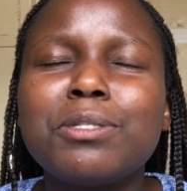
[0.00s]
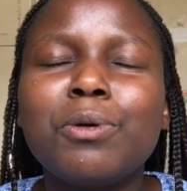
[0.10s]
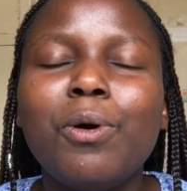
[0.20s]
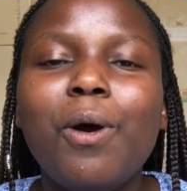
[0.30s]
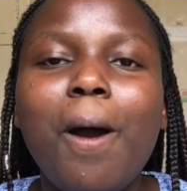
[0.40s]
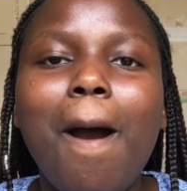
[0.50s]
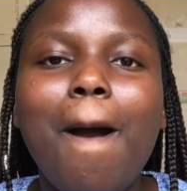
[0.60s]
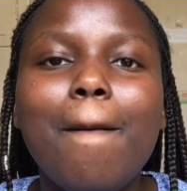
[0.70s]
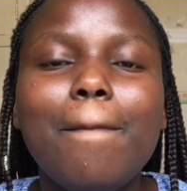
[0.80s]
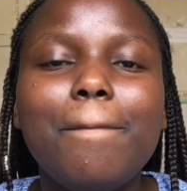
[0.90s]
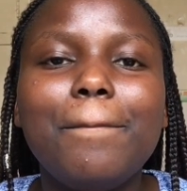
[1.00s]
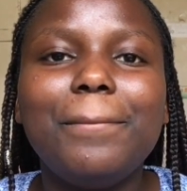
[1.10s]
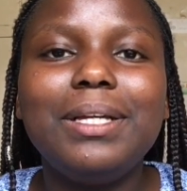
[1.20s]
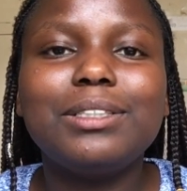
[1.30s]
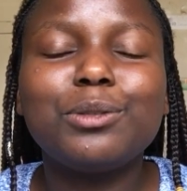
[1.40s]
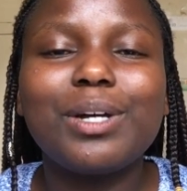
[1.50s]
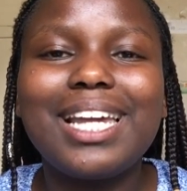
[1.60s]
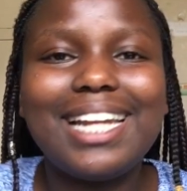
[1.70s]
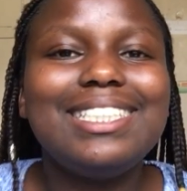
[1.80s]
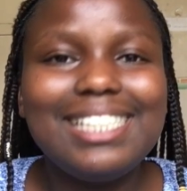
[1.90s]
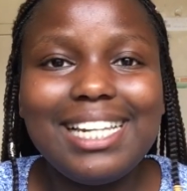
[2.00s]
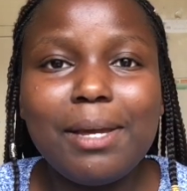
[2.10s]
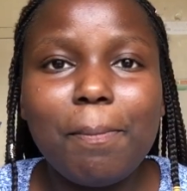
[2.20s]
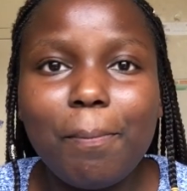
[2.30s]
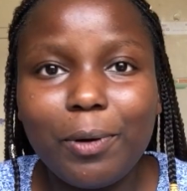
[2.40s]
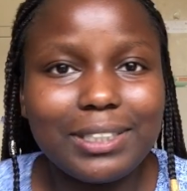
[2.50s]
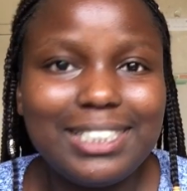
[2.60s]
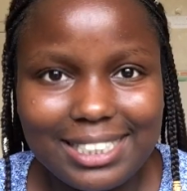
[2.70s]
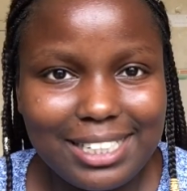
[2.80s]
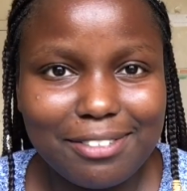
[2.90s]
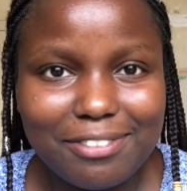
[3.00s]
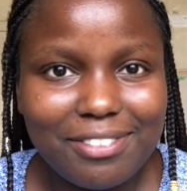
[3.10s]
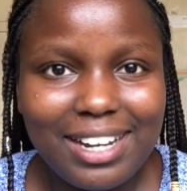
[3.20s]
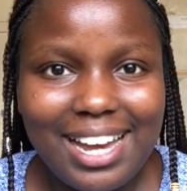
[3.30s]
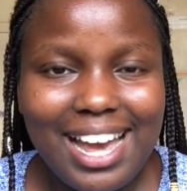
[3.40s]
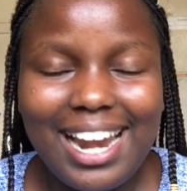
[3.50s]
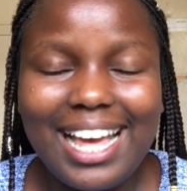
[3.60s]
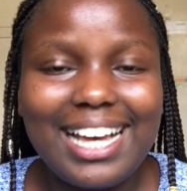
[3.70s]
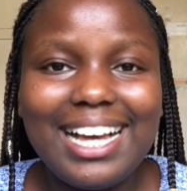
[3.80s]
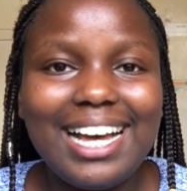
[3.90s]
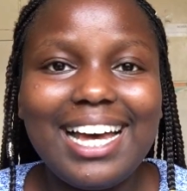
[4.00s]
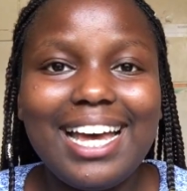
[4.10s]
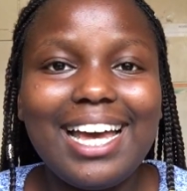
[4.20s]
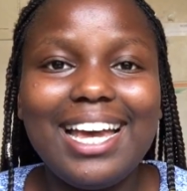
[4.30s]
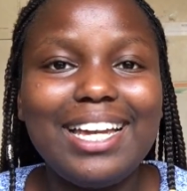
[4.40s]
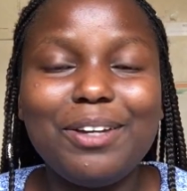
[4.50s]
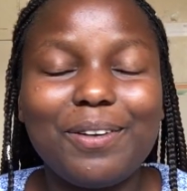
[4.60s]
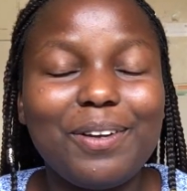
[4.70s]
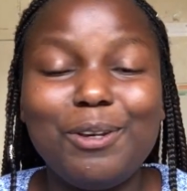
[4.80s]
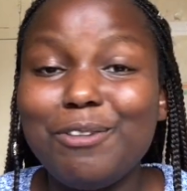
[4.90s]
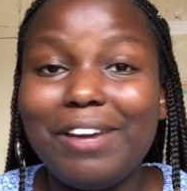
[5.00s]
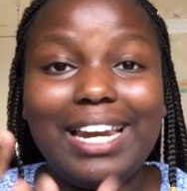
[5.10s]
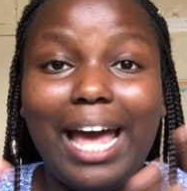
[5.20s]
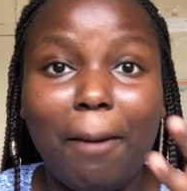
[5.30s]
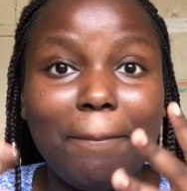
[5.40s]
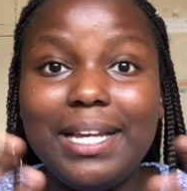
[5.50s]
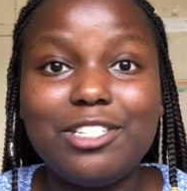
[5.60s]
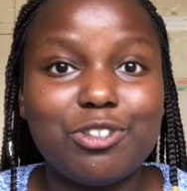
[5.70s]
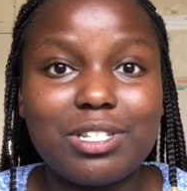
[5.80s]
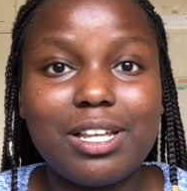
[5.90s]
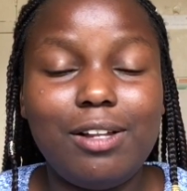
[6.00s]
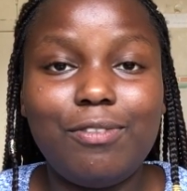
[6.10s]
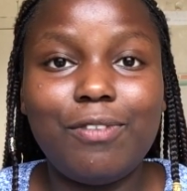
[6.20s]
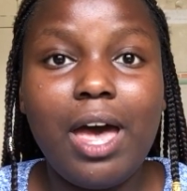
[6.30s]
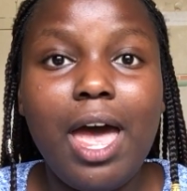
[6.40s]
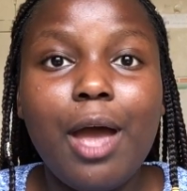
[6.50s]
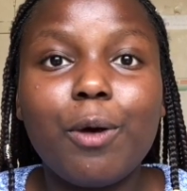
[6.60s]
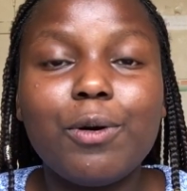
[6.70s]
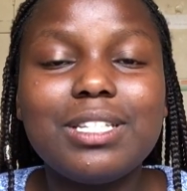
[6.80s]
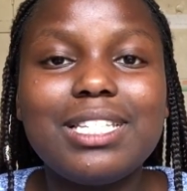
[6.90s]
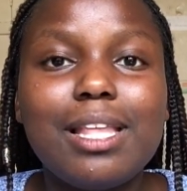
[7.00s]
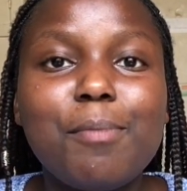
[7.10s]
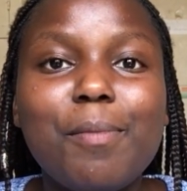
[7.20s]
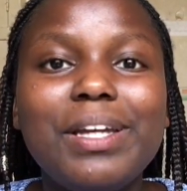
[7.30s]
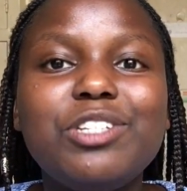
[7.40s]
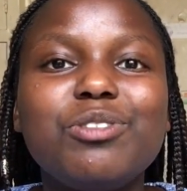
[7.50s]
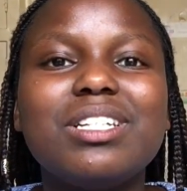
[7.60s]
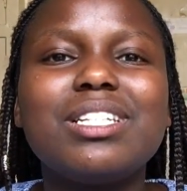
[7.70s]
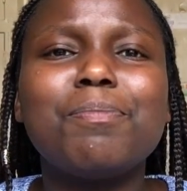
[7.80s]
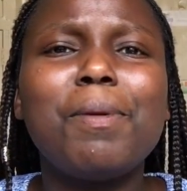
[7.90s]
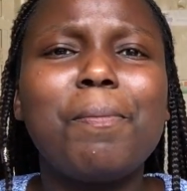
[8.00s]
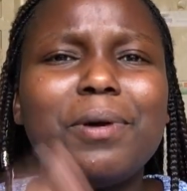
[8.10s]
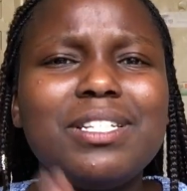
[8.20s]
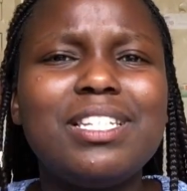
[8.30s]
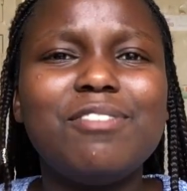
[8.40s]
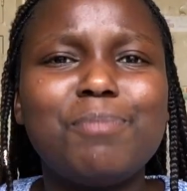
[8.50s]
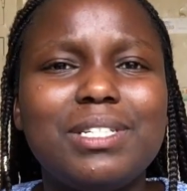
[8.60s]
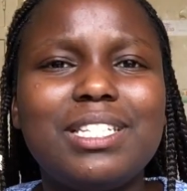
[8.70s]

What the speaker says: so crazily positive, like you even amaze yourself, because the moment you just be positive,